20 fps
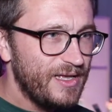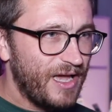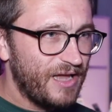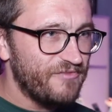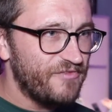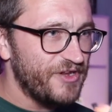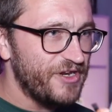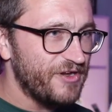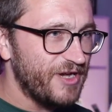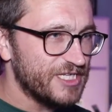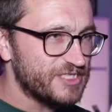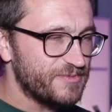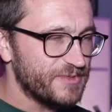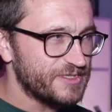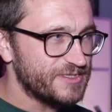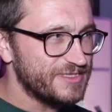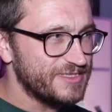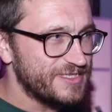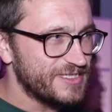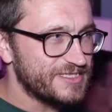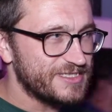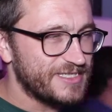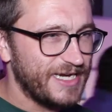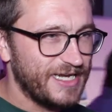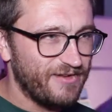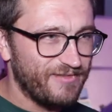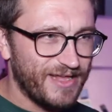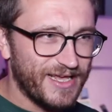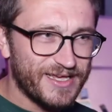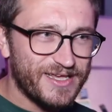And video has this this
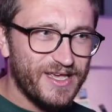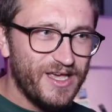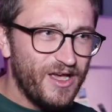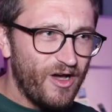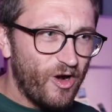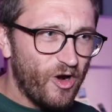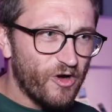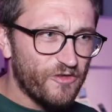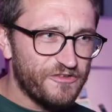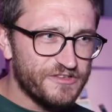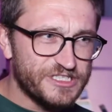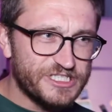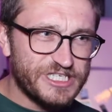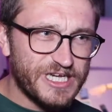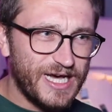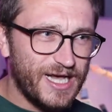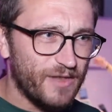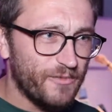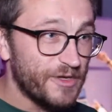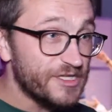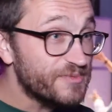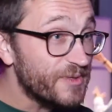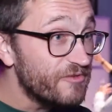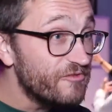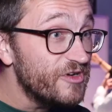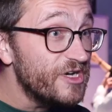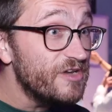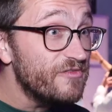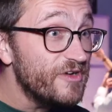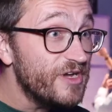kind of like orphan child where it's
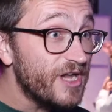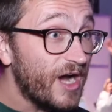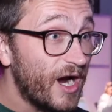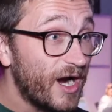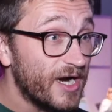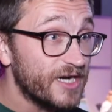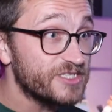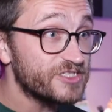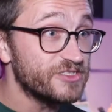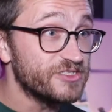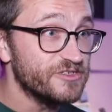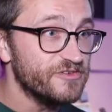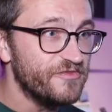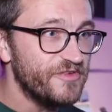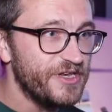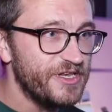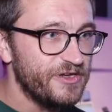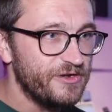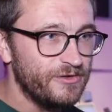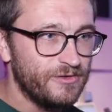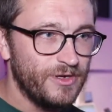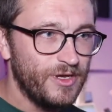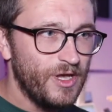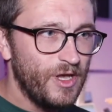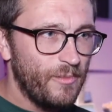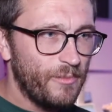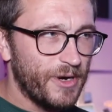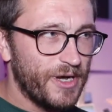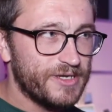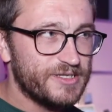been really really hard to do video,
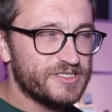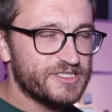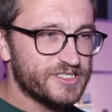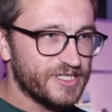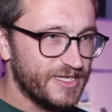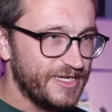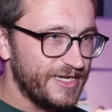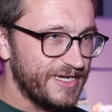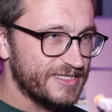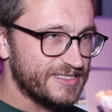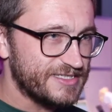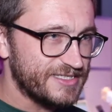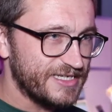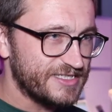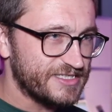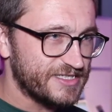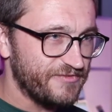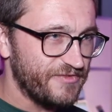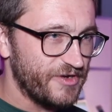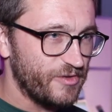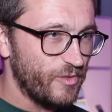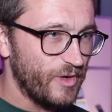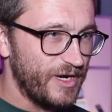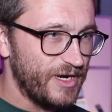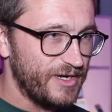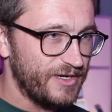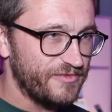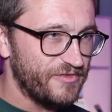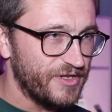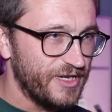but suddenly it's it's something
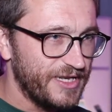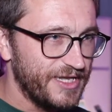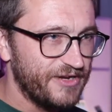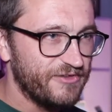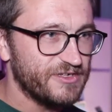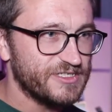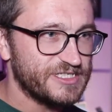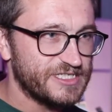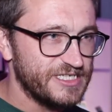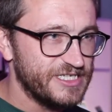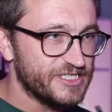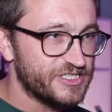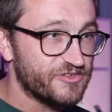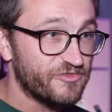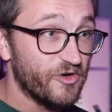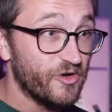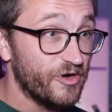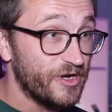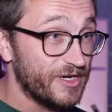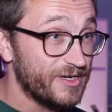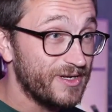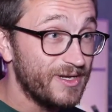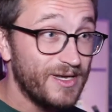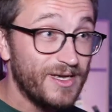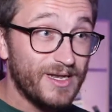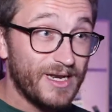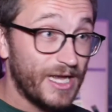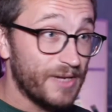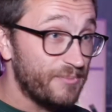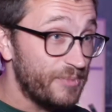where the literacy is growing.
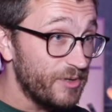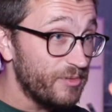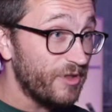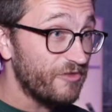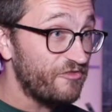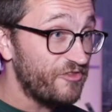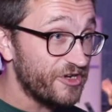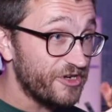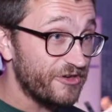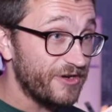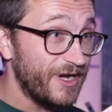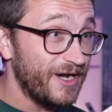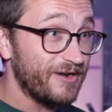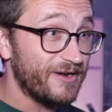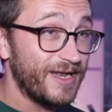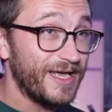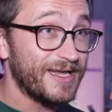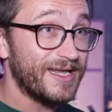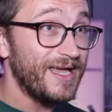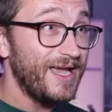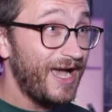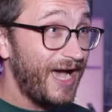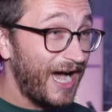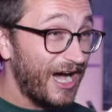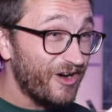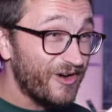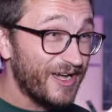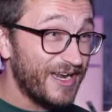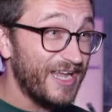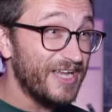Like people are figuring out like
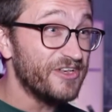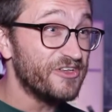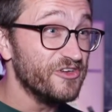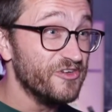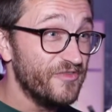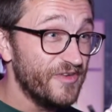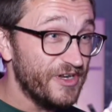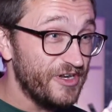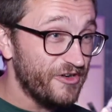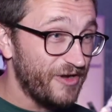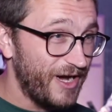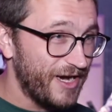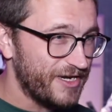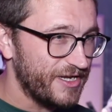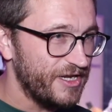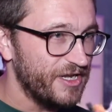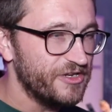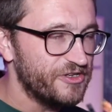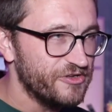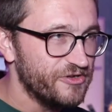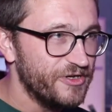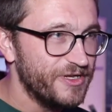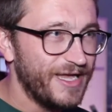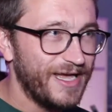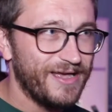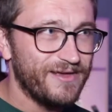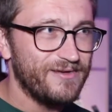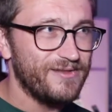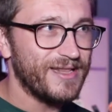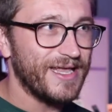how can I do video? How can I do it
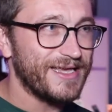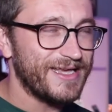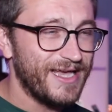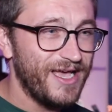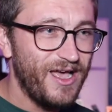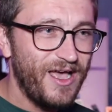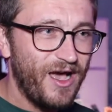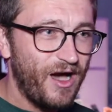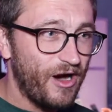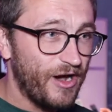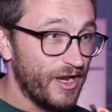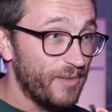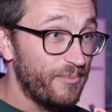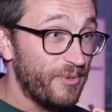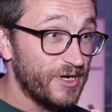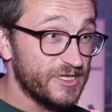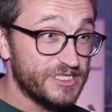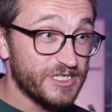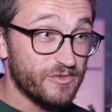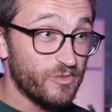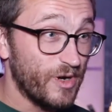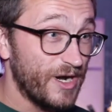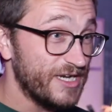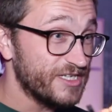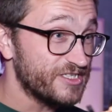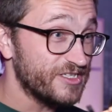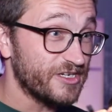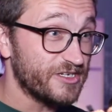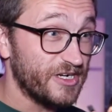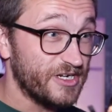like on a budget where
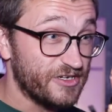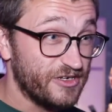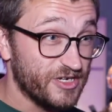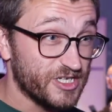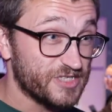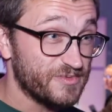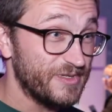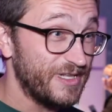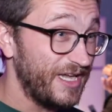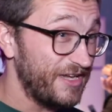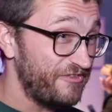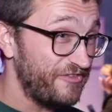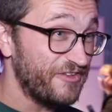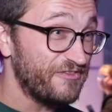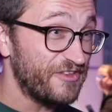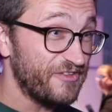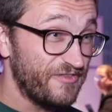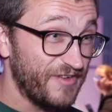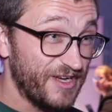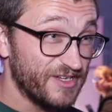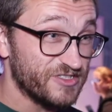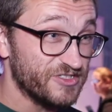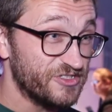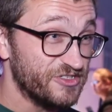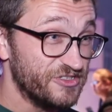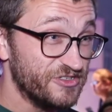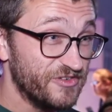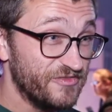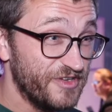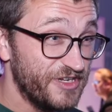it's not going to cost me like 50,000
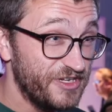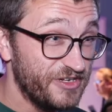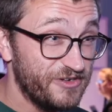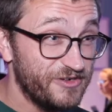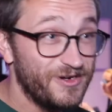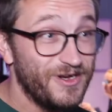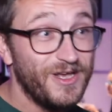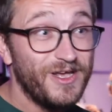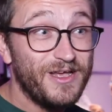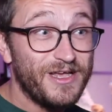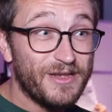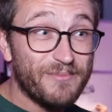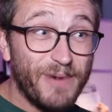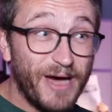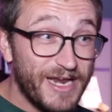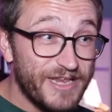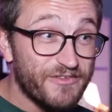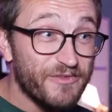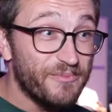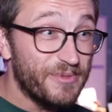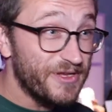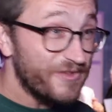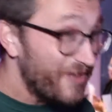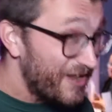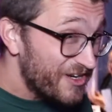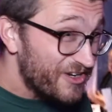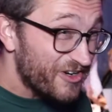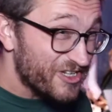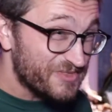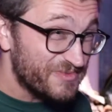to do a video. It might even be
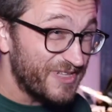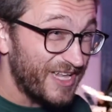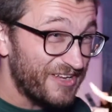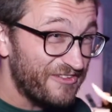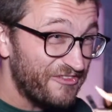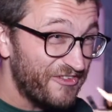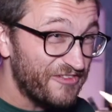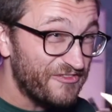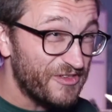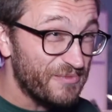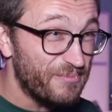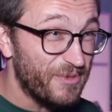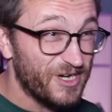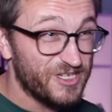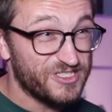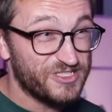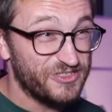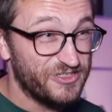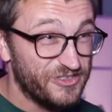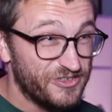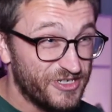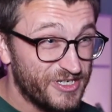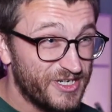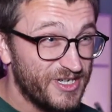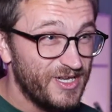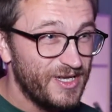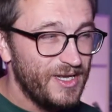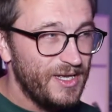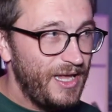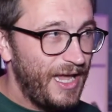that it costs me like 50 bucks to do it.
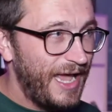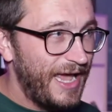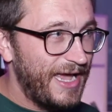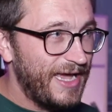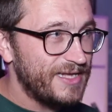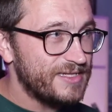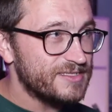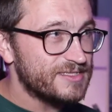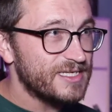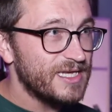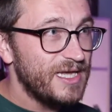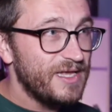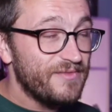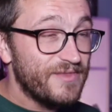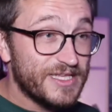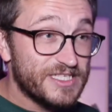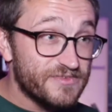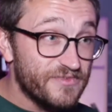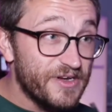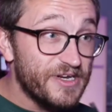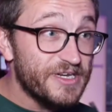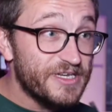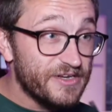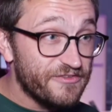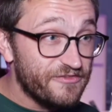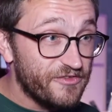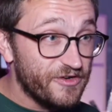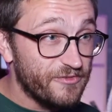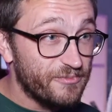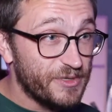And that's very
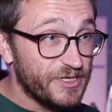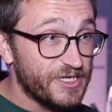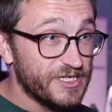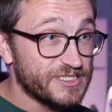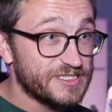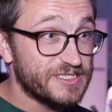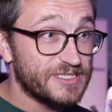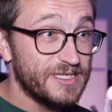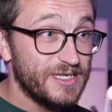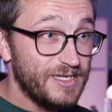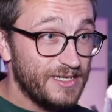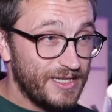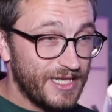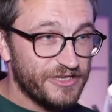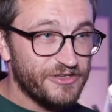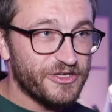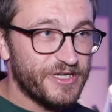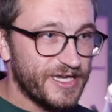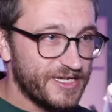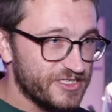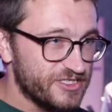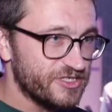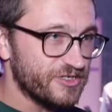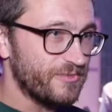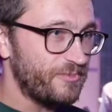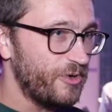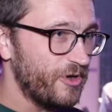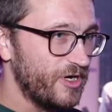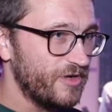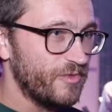different because like you're getting to
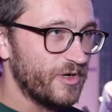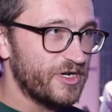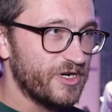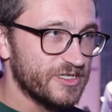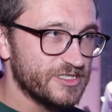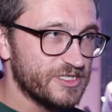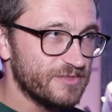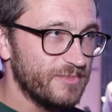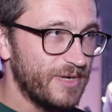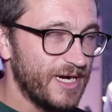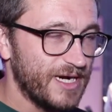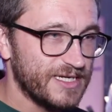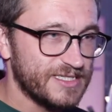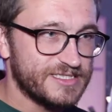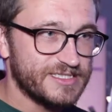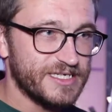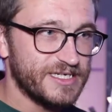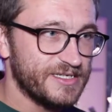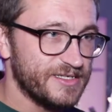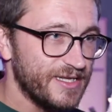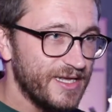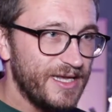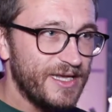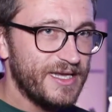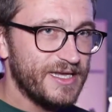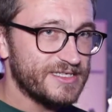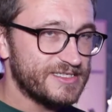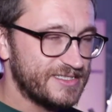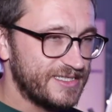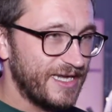a point where content marketing
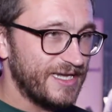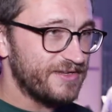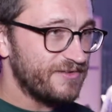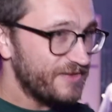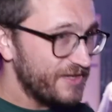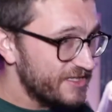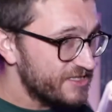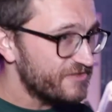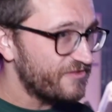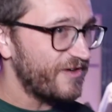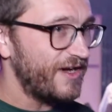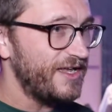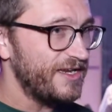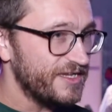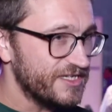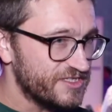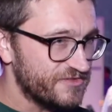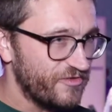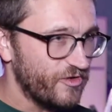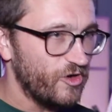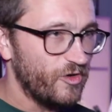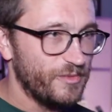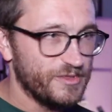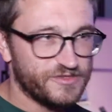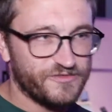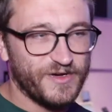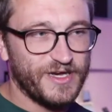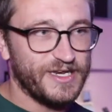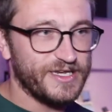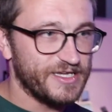is like it's finding its form,
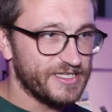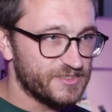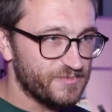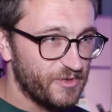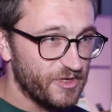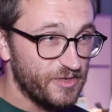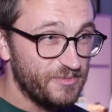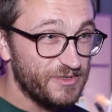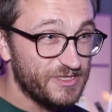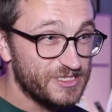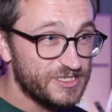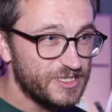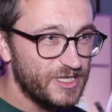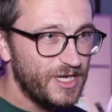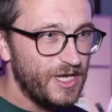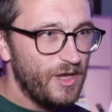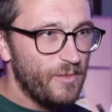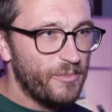it's finding its purpose.